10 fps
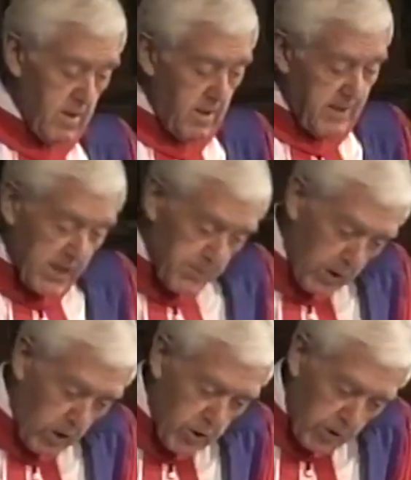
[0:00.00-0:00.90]
That's
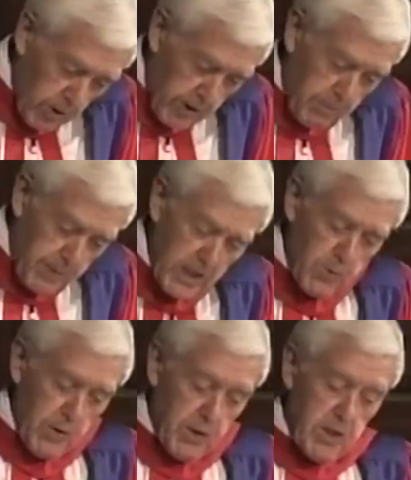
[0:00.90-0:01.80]
because you're not at peace
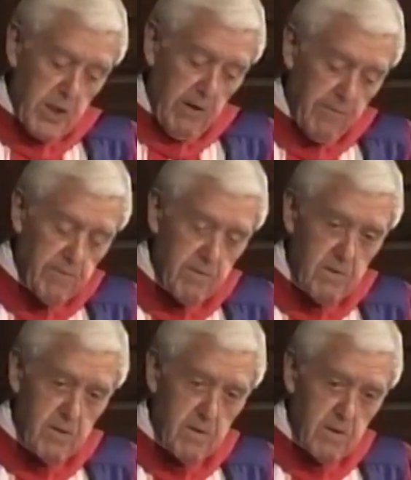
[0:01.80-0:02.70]
with yourself,
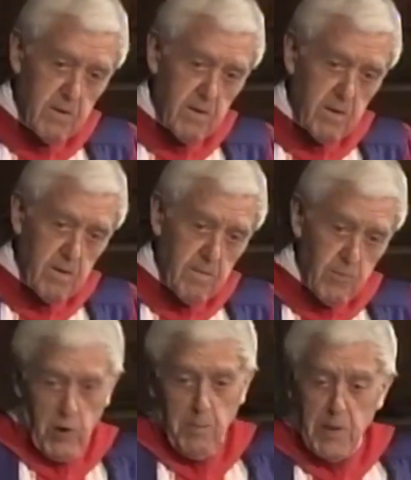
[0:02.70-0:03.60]

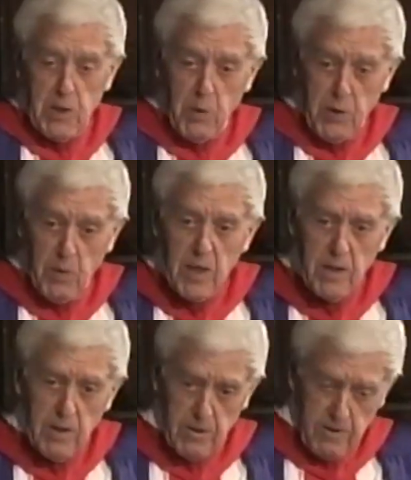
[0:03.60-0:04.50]
not at peace with the
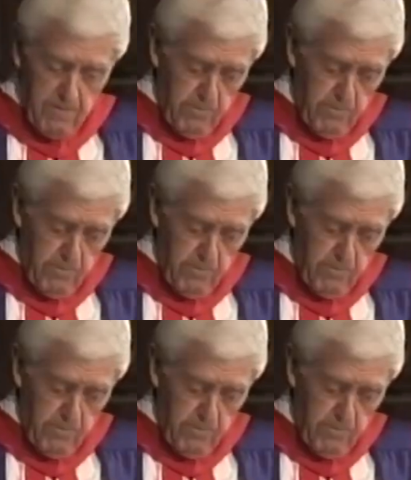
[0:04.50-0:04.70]
world.